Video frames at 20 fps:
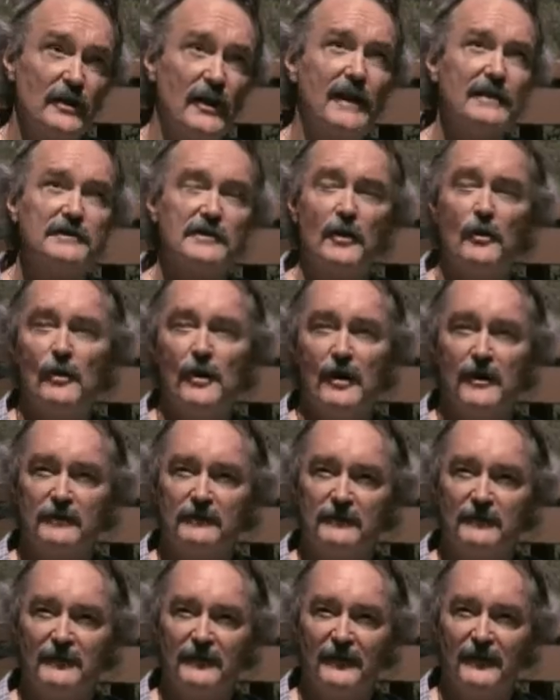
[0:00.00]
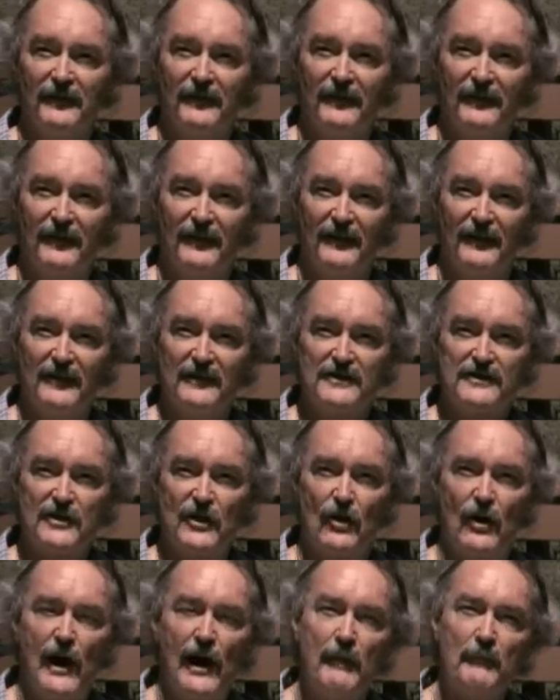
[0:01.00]
the lights go on.
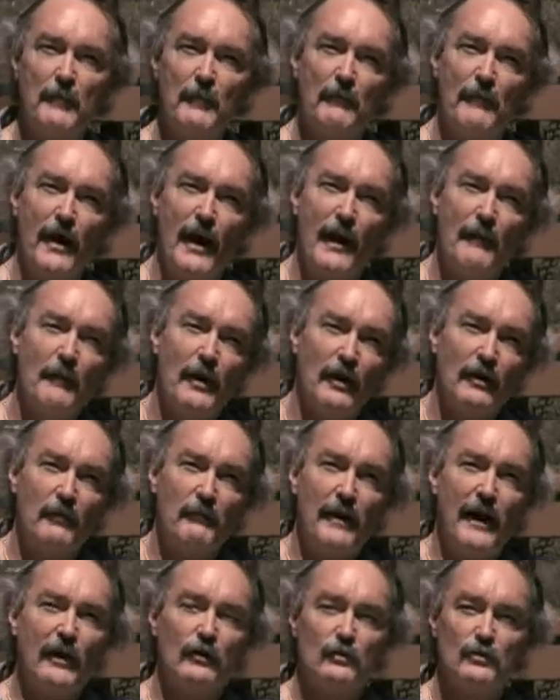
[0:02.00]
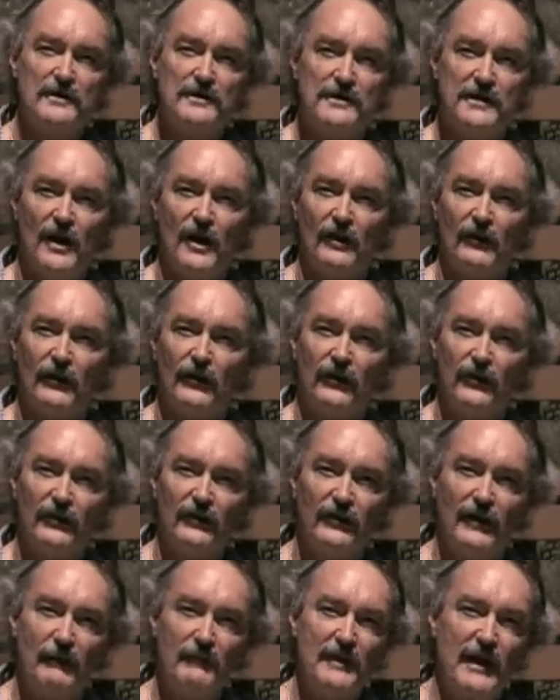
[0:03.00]
So I'm all about results.
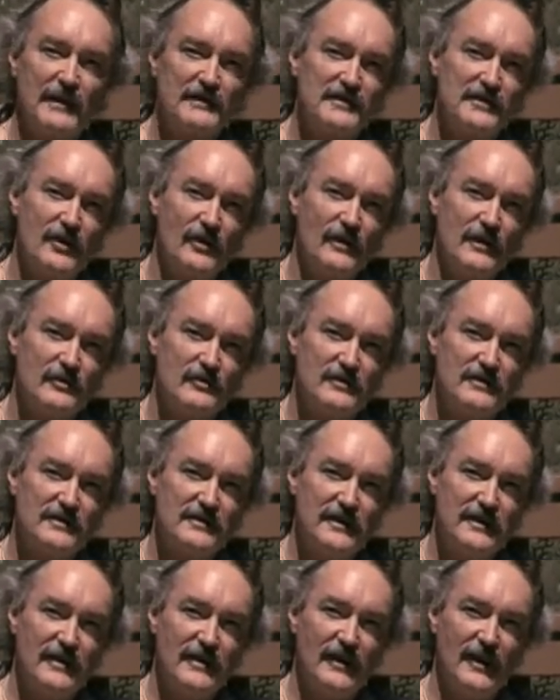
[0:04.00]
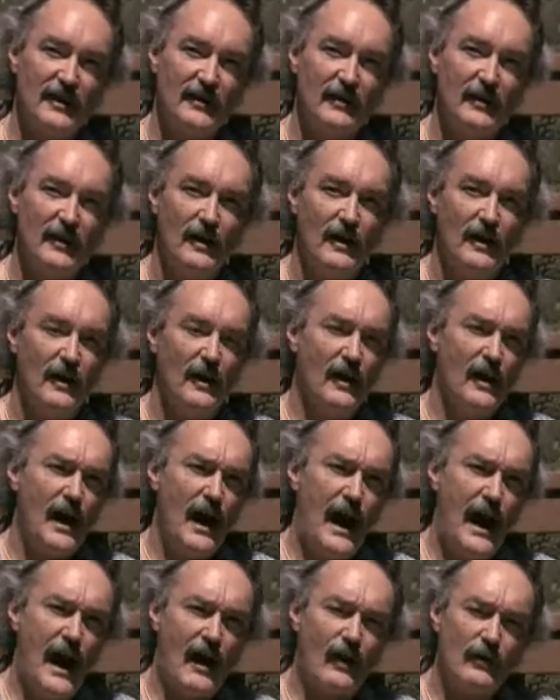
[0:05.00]
I'm not so interested in
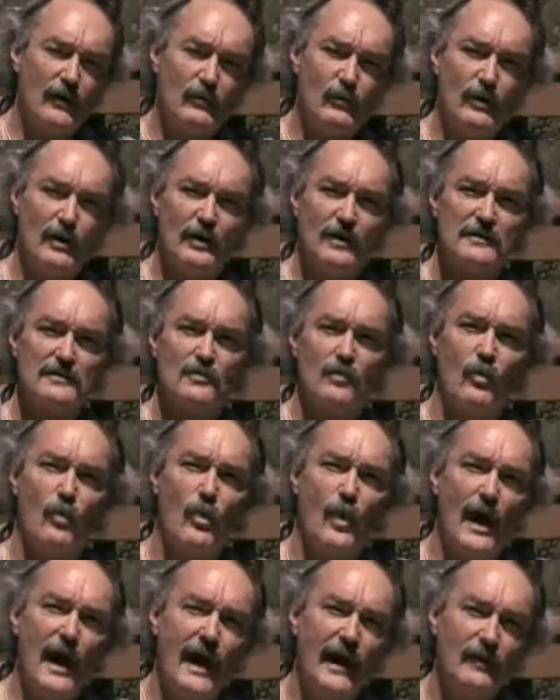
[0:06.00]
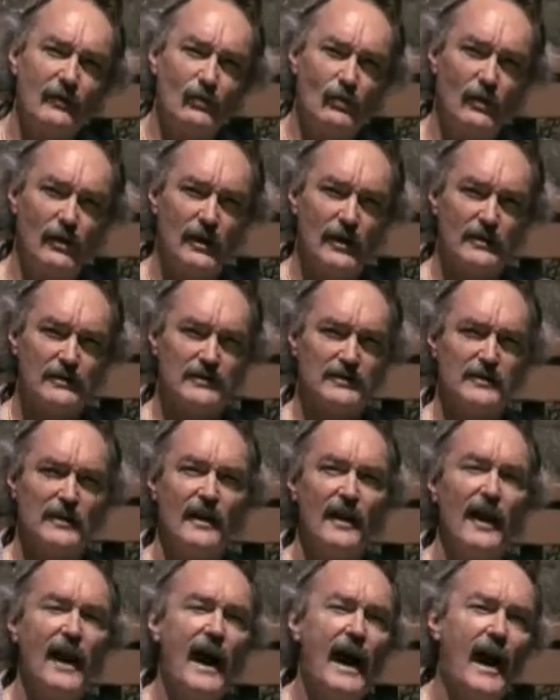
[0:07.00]
how it works, why it works,
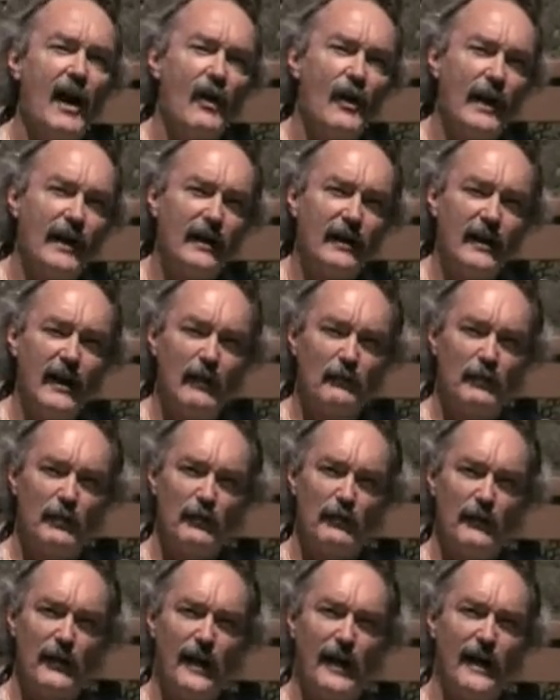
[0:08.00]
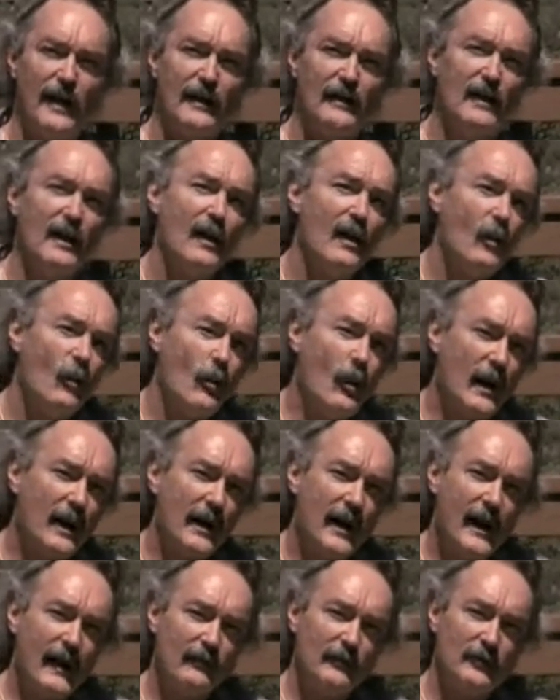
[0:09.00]
how I can amplify it, what
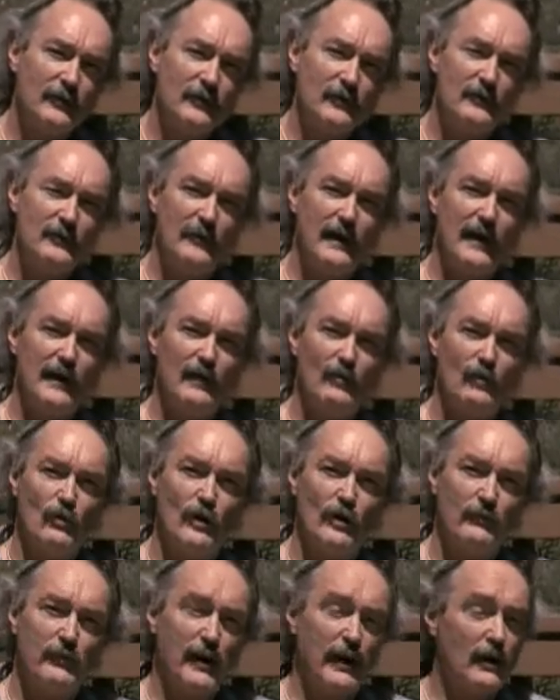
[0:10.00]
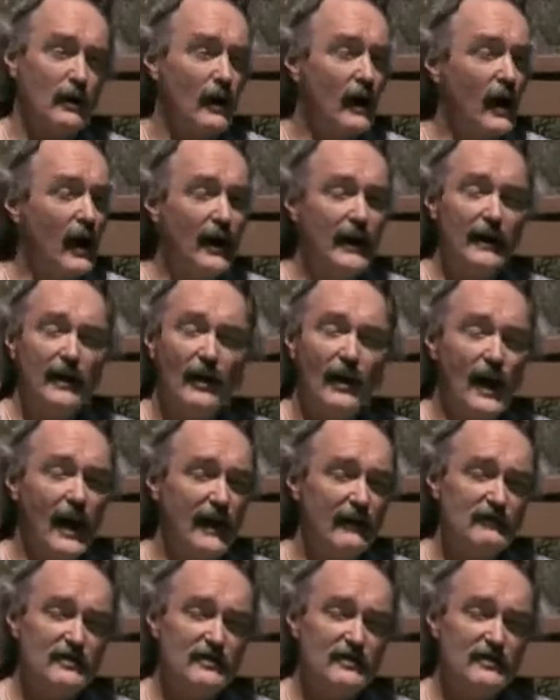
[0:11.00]
I have to do to make it work better. You know,